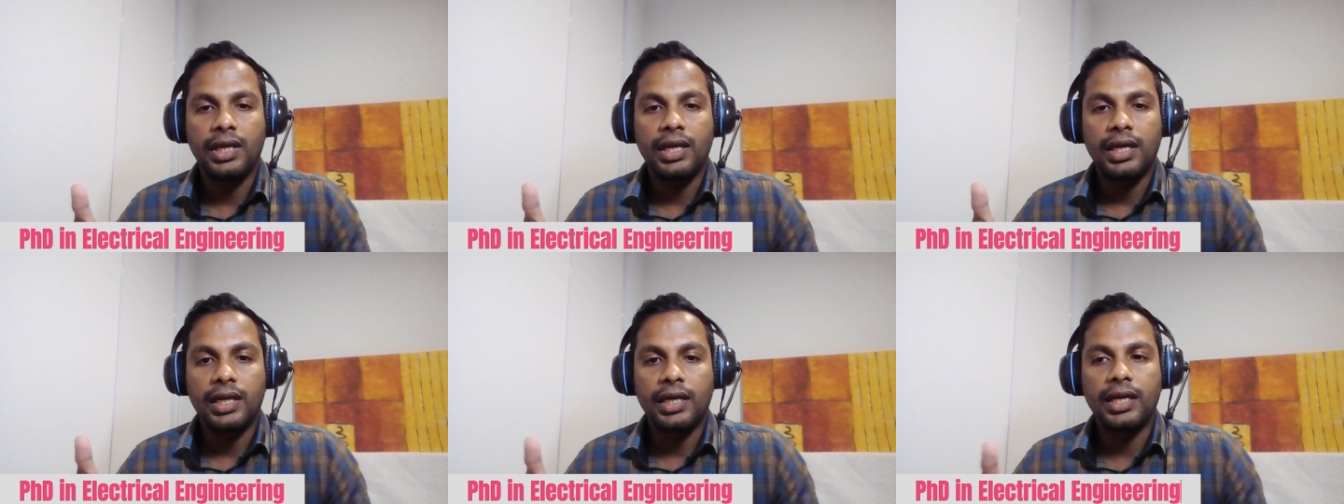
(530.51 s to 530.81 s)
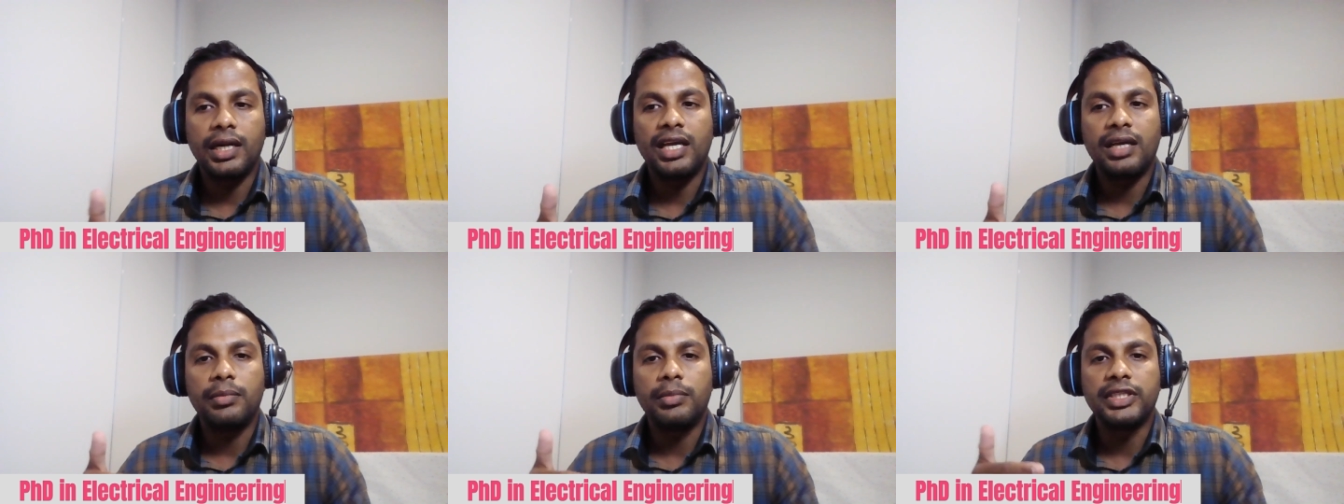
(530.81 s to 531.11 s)

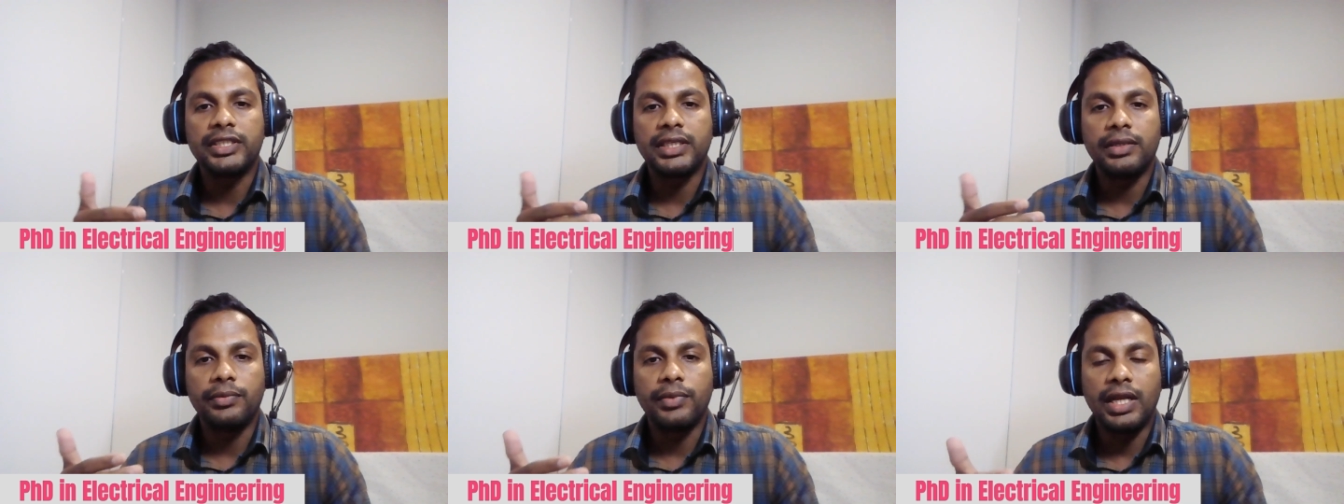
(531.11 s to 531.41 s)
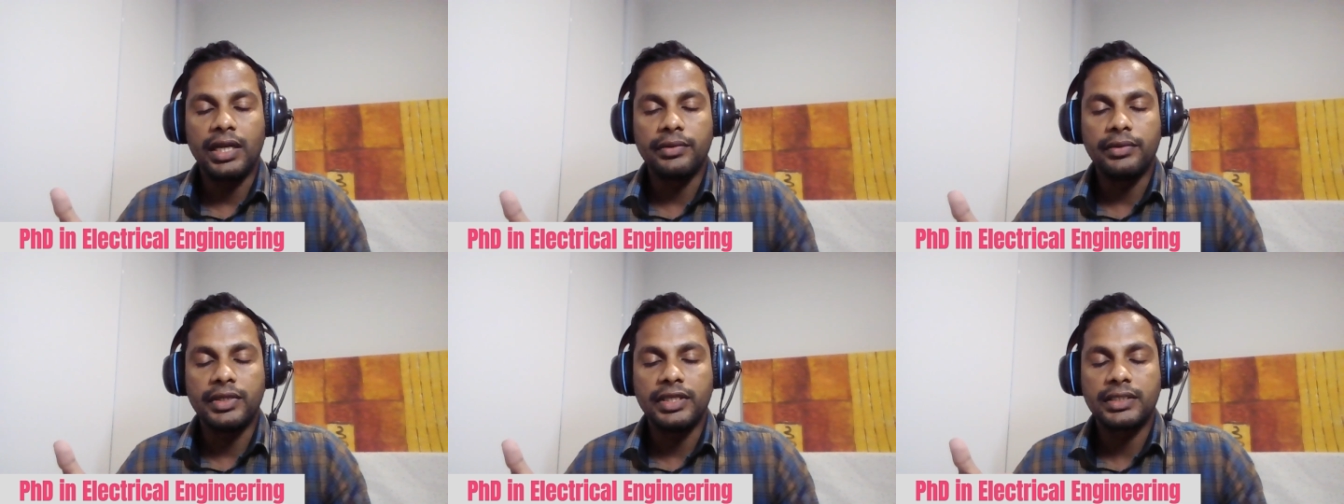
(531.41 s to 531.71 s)
reliability
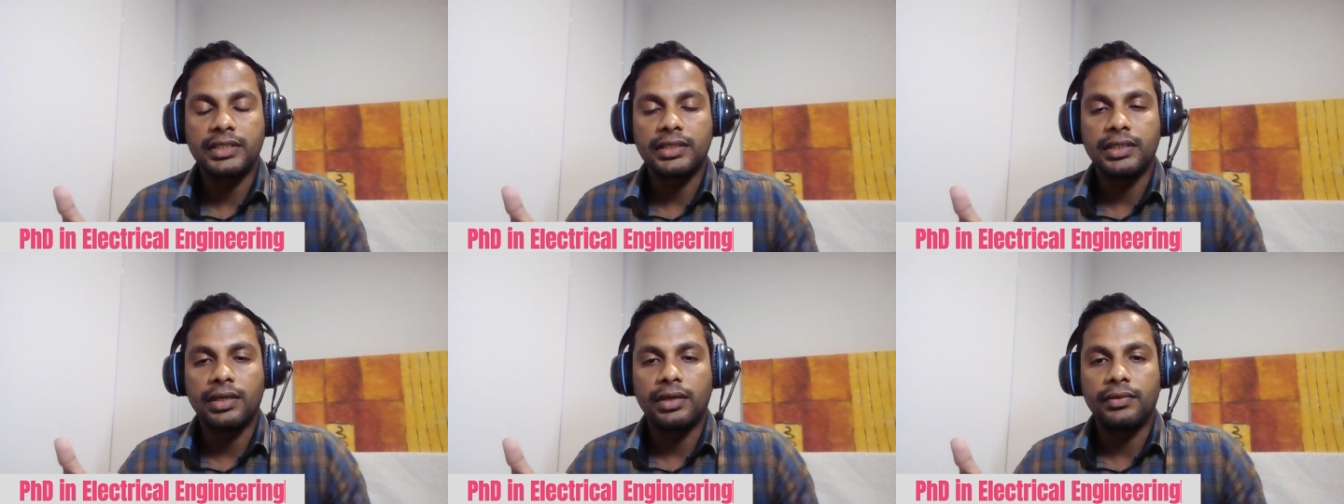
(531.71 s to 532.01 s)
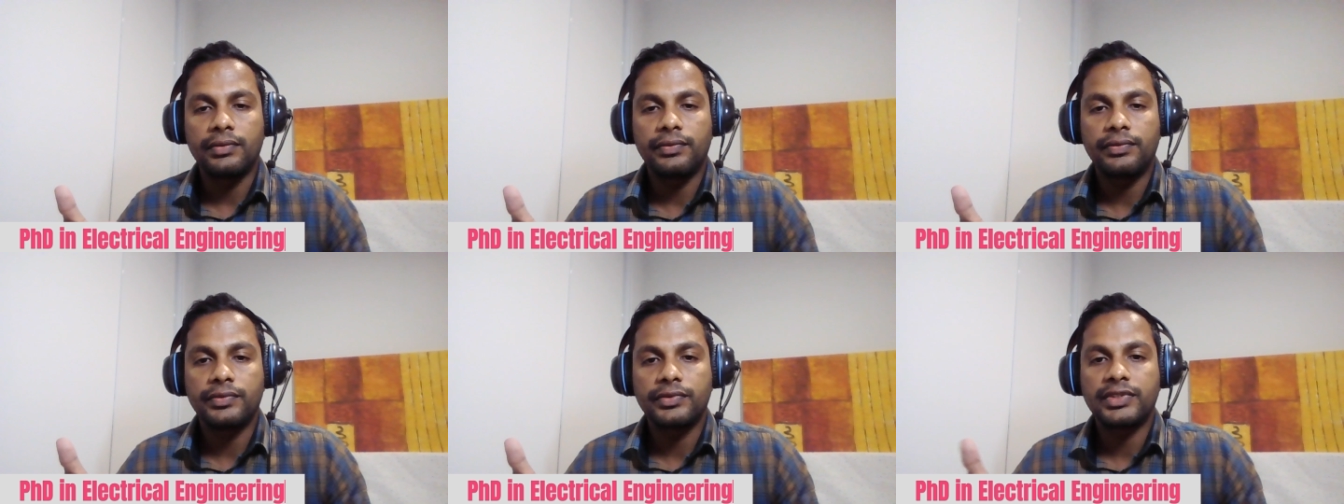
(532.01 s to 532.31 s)
evaluation of
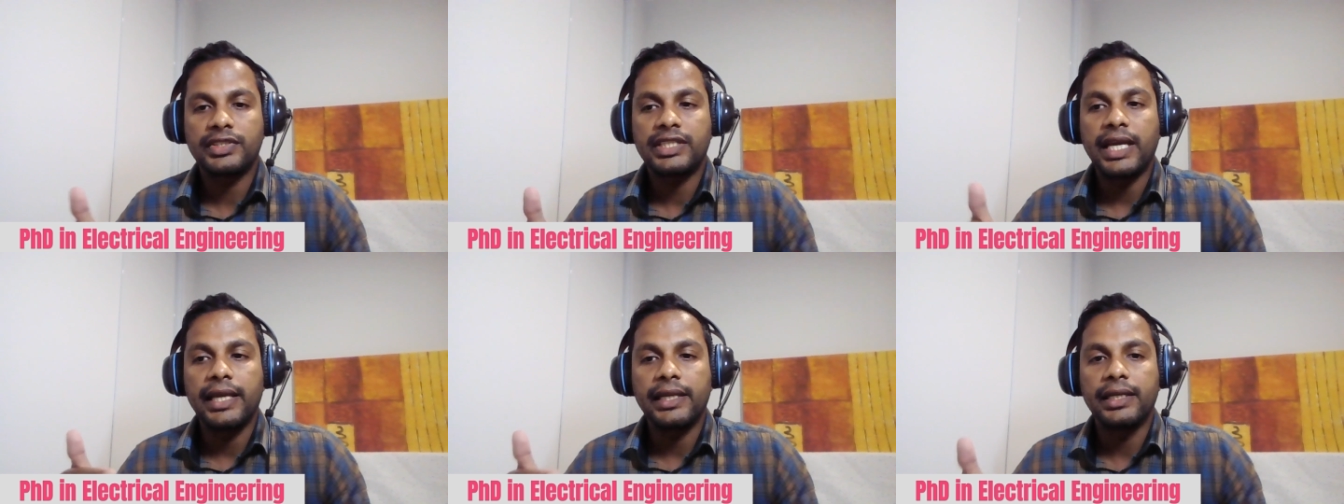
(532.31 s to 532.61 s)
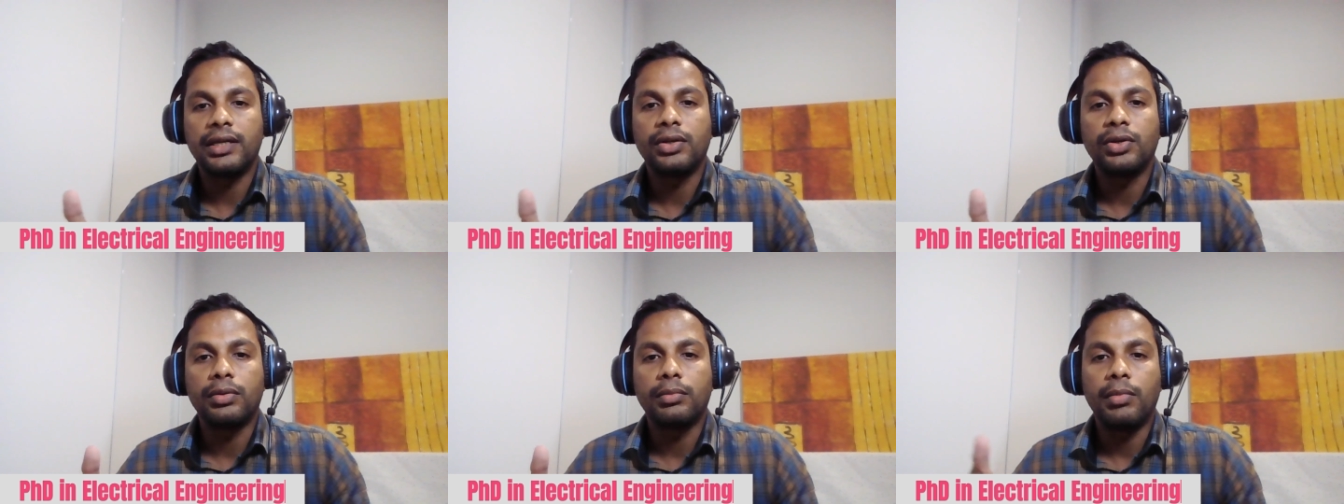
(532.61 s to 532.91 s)

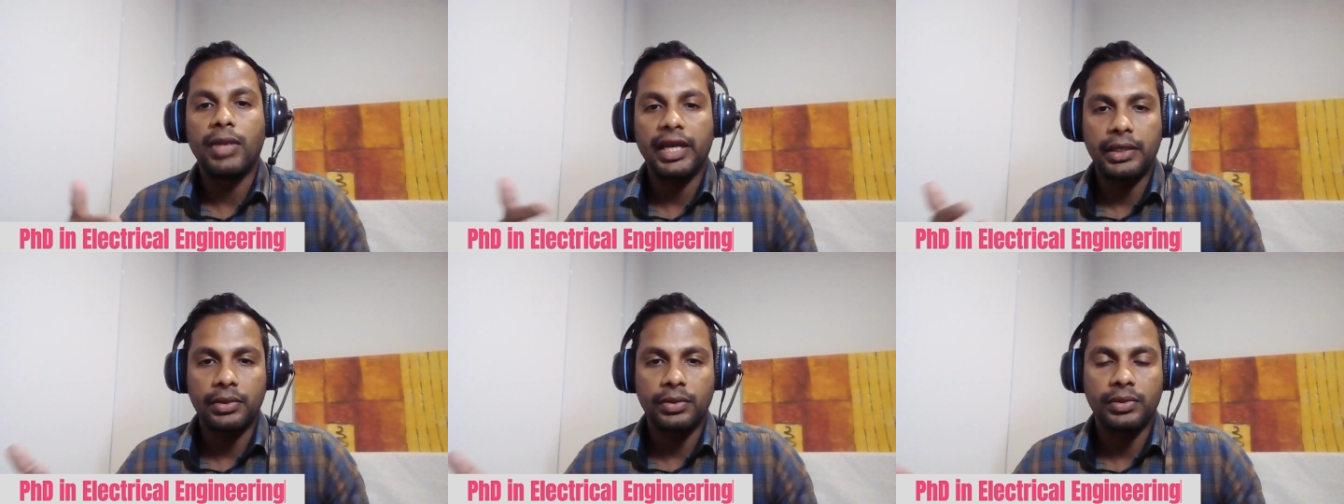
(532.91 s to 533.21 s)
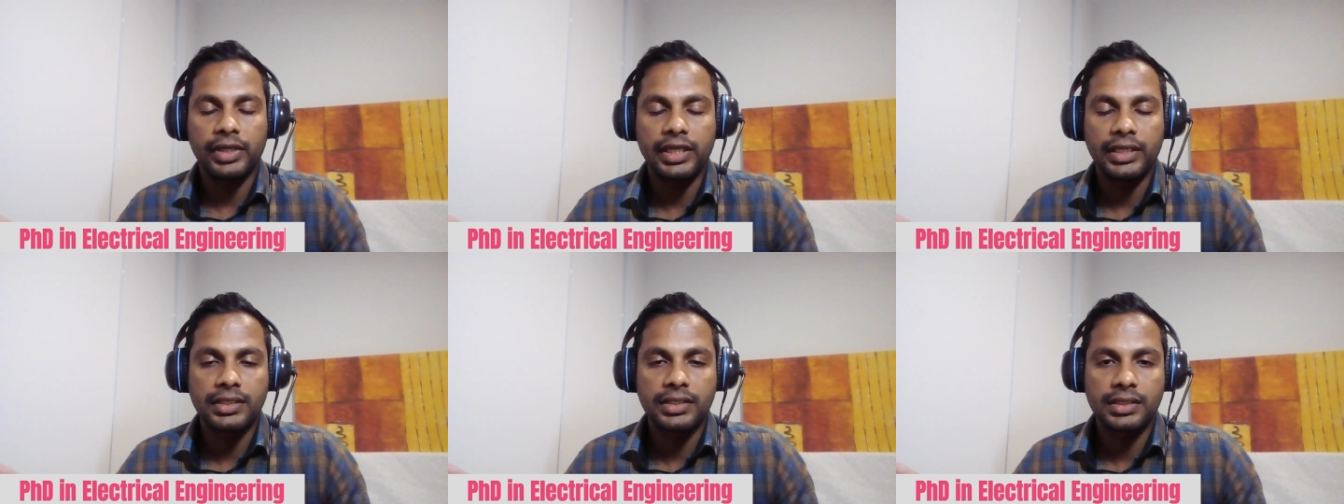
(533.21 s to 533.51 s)
standalone
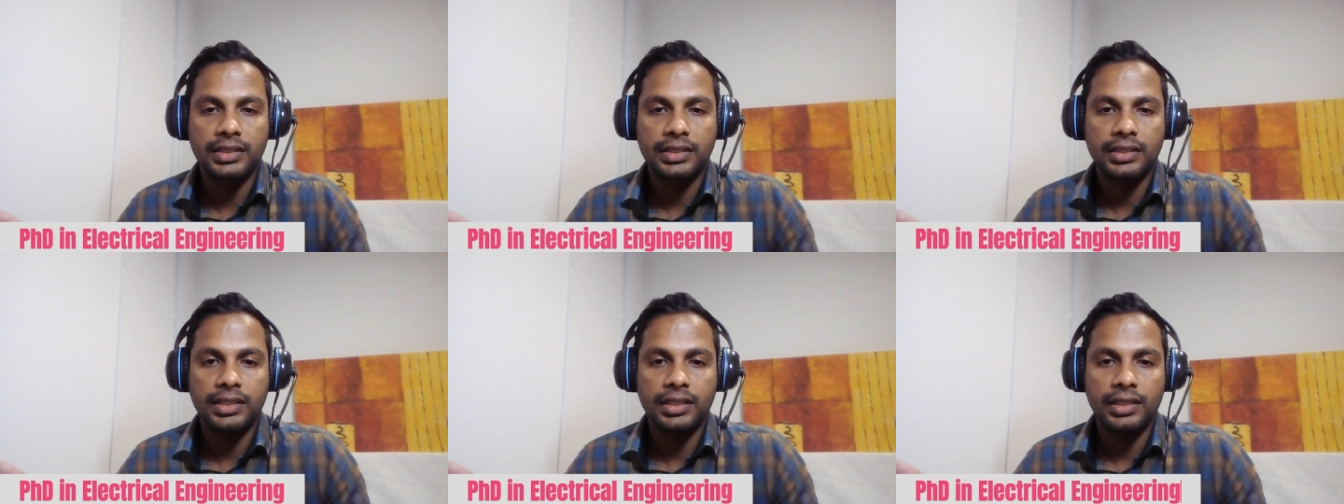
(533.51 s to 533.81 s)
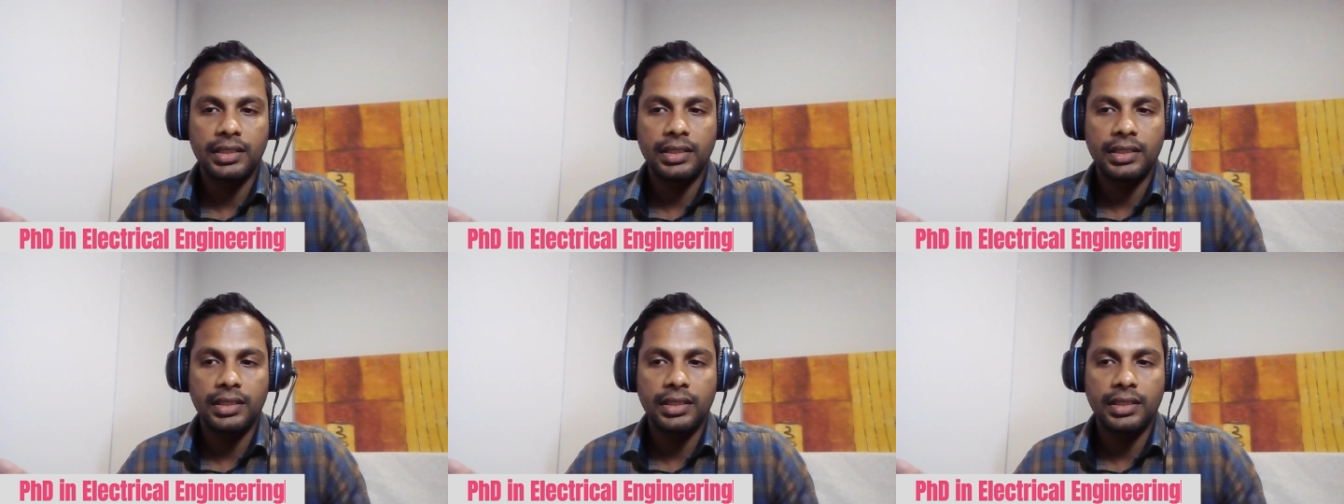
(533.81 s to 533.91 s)
microgrids.